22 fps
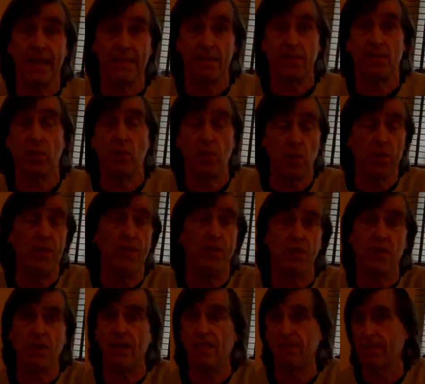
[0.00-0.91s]
So one is
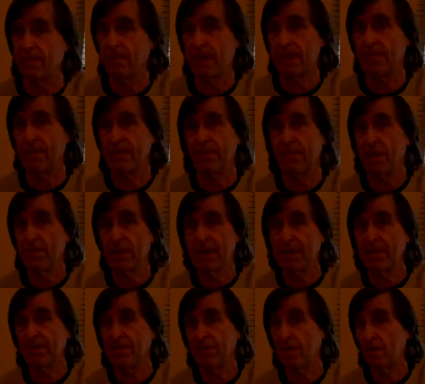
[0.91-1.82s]
looking for maybe
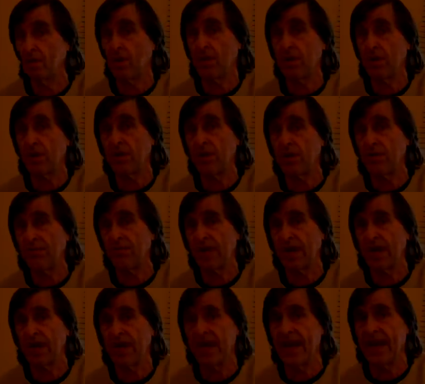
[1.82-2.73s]
momentum and one is looking for
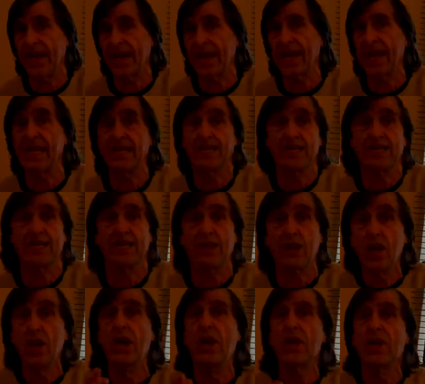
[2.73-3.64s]
kinetic energy. So
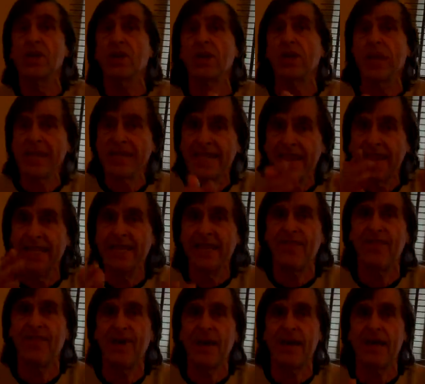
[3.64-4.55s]
you can
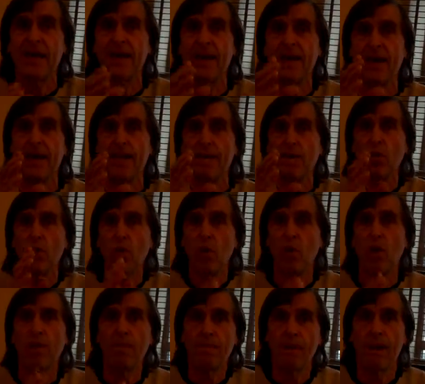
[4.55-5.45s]
identify
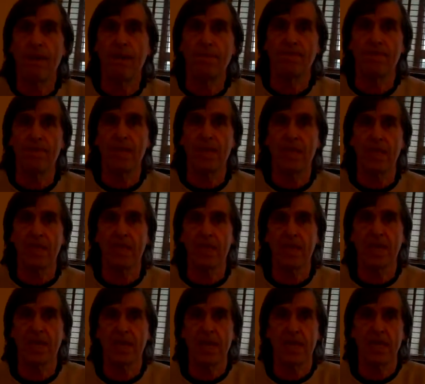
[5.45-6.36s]
what might be
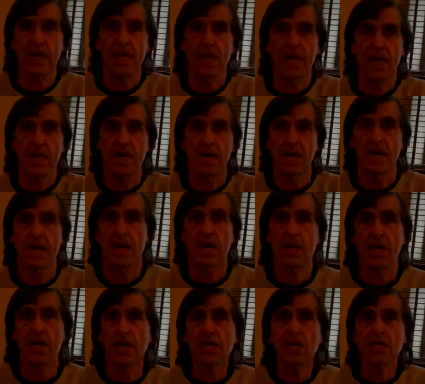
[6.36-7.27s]
the
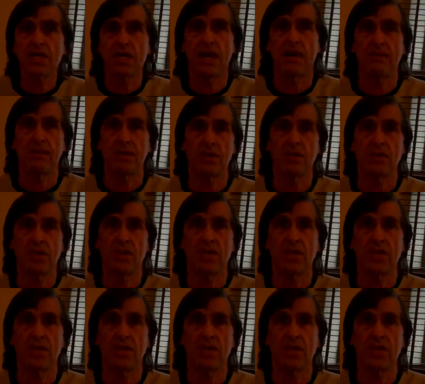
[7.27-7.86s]
concept or